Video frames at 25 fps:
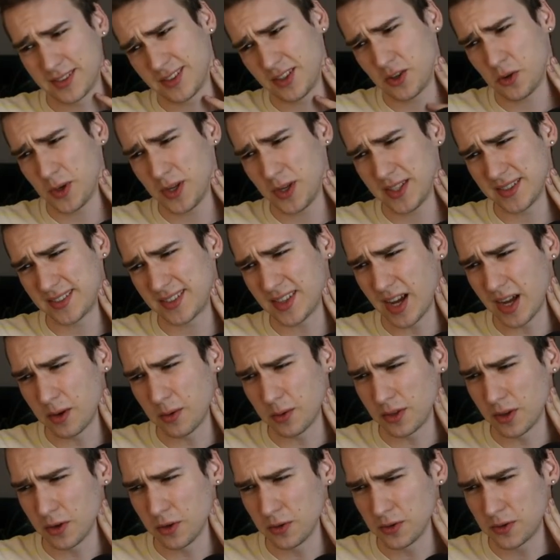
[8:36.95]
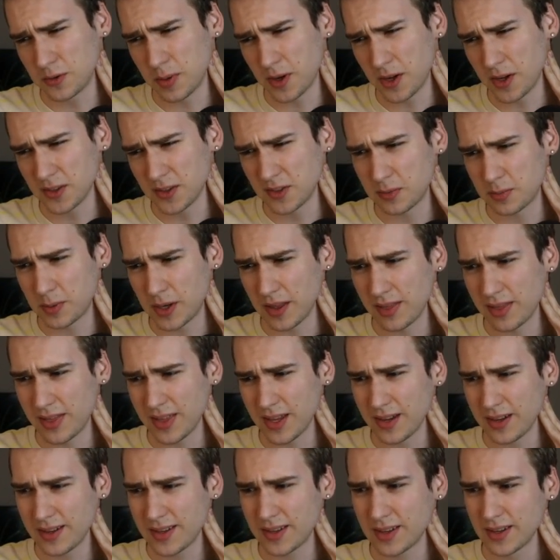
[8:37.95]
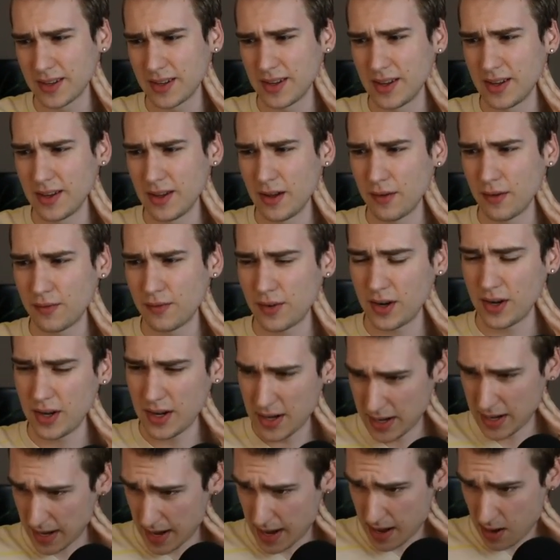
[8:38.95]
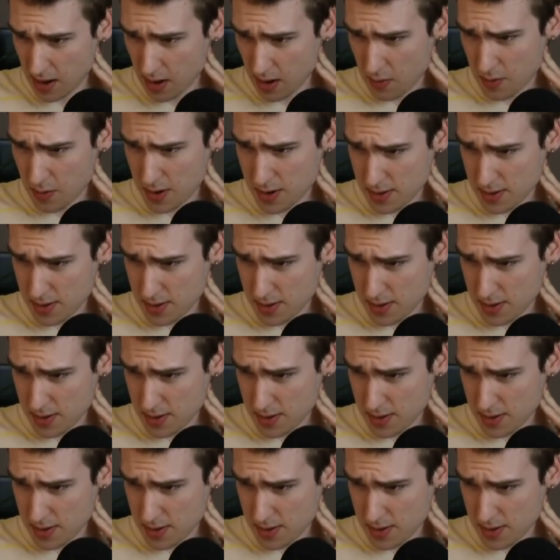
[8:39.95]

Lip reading: queen side with those pawns, but I think for now,